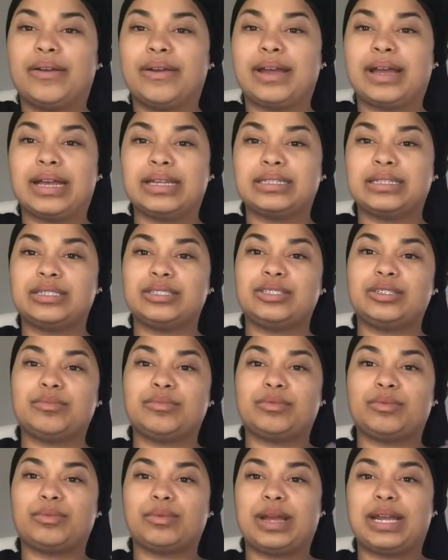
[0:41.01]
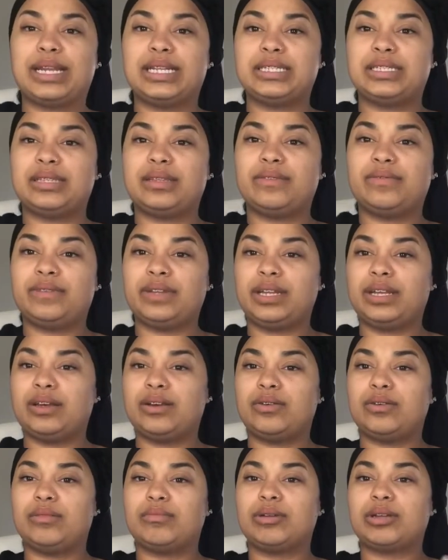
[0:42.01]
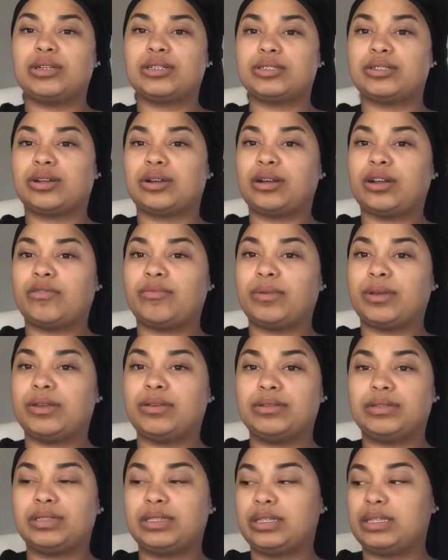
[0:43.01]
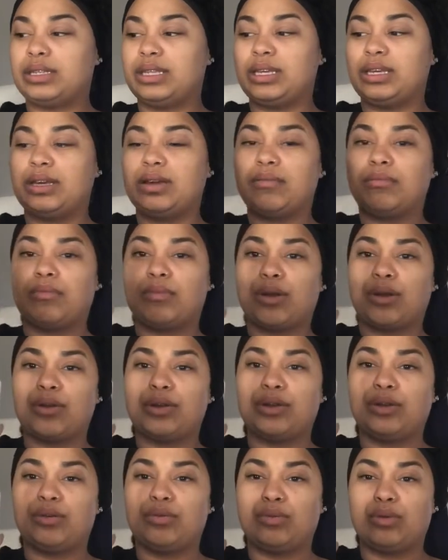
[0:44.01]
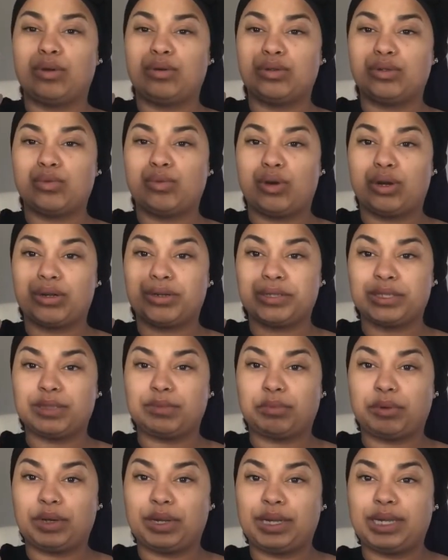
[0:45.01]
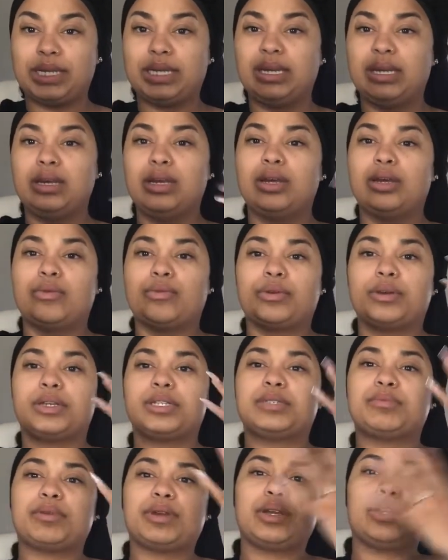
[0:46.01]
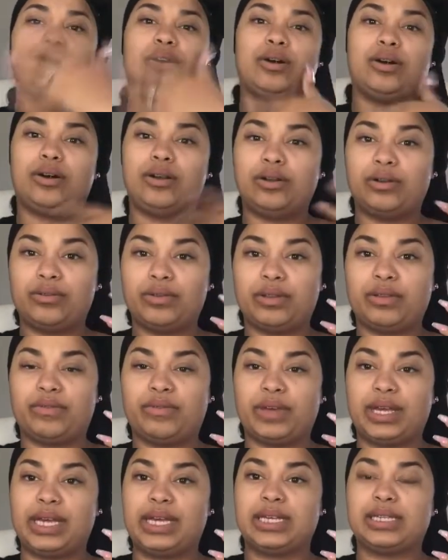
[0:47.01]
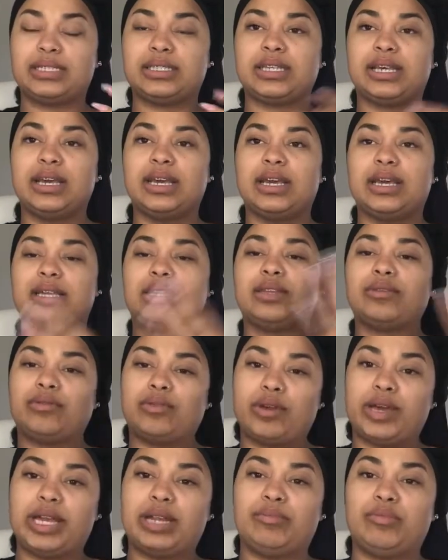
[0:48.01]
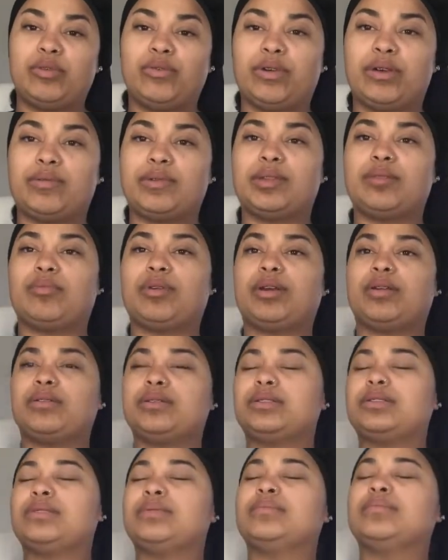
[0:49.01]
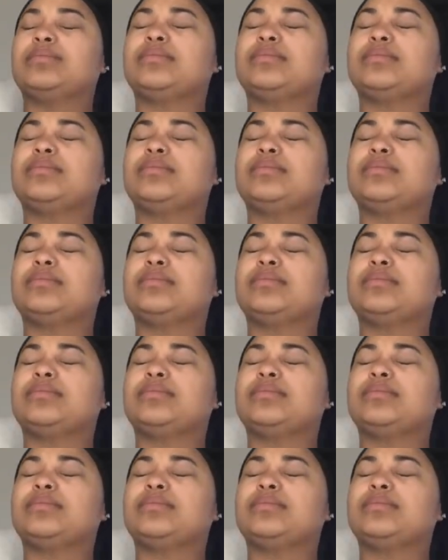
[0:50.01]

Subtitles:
Alright guys, let's jump right into the video. I'm going to start off by using the Rosewater spray. I'm going to spray it all over the face, and then we'll go ahead and move on with the brows.